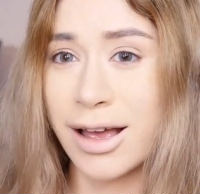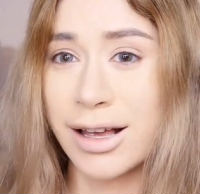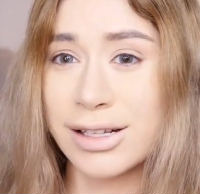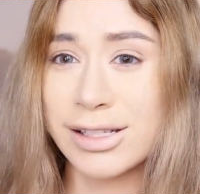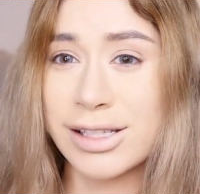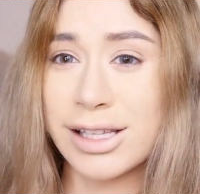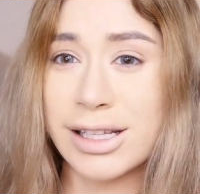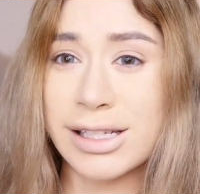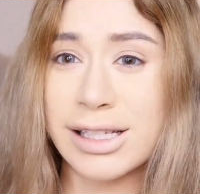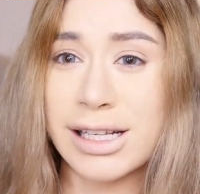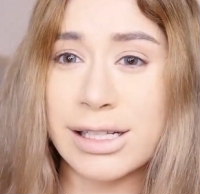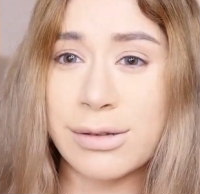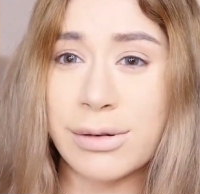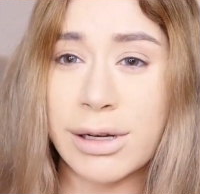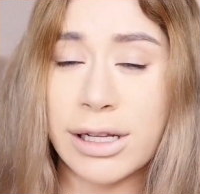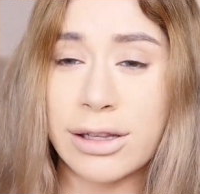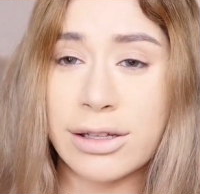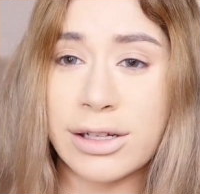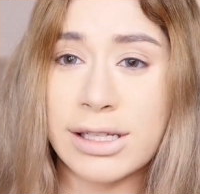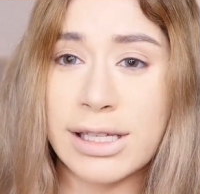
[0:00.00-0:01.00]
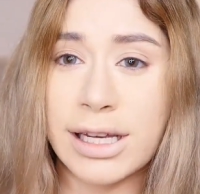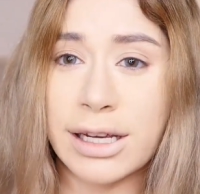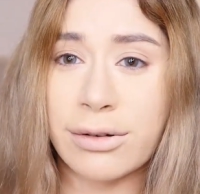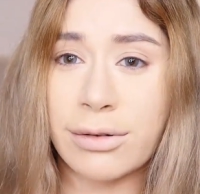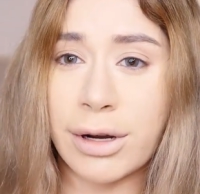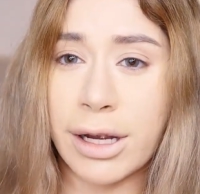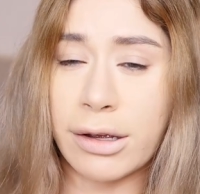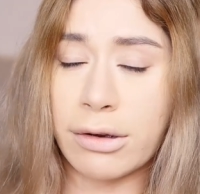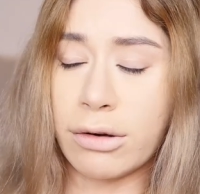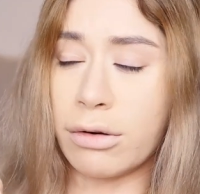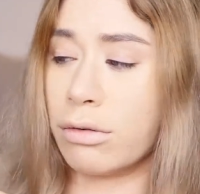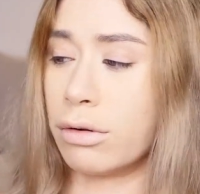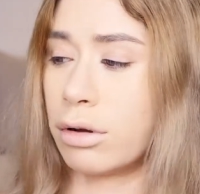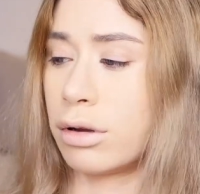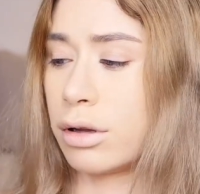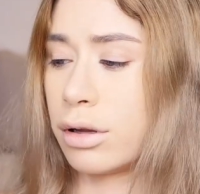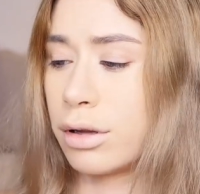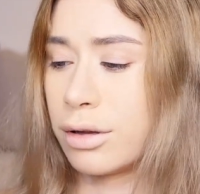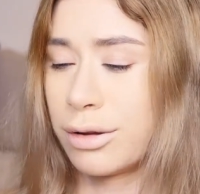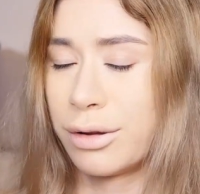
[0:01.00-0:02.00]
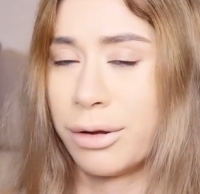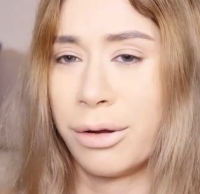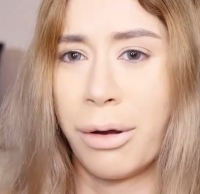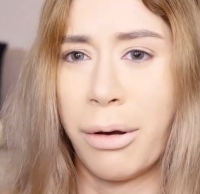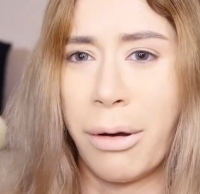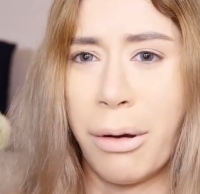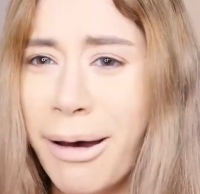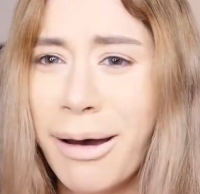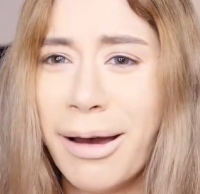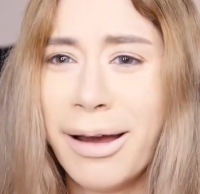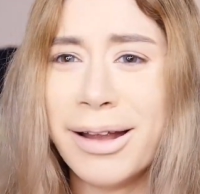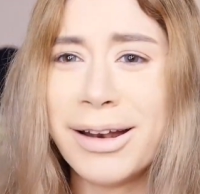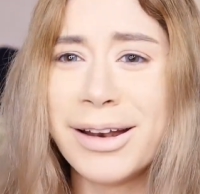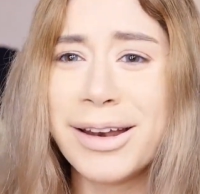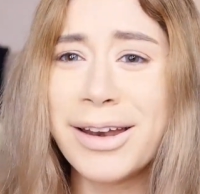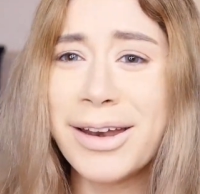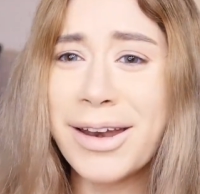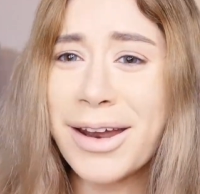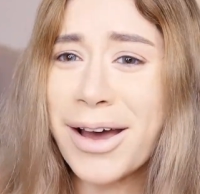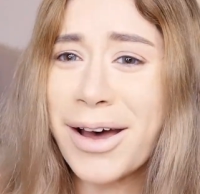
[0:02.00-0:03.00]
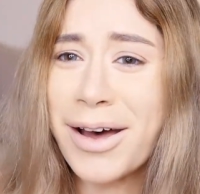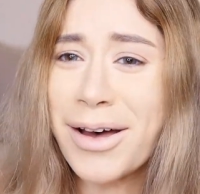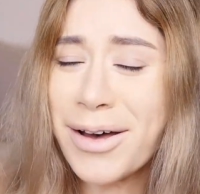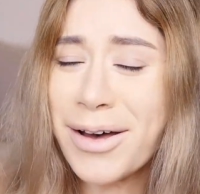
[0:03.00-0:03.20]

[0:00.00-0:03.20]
So this is what it looks like, right? Oh, no!